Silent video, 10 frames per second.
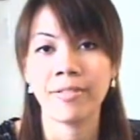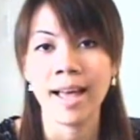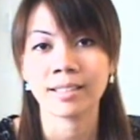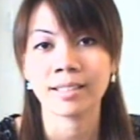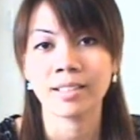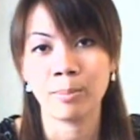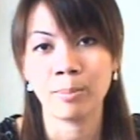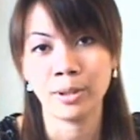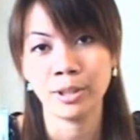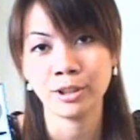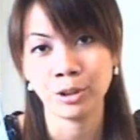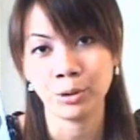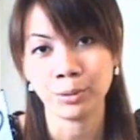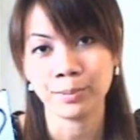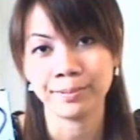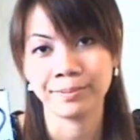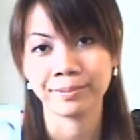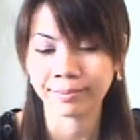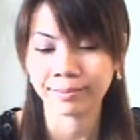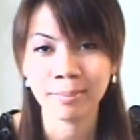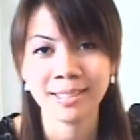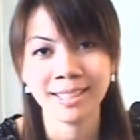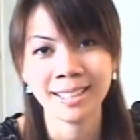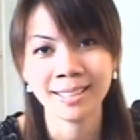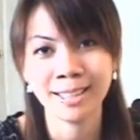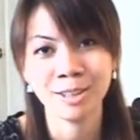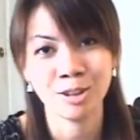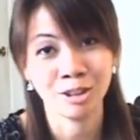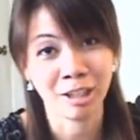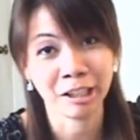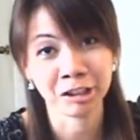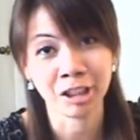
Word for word: Fact number two. I'm addicted to dark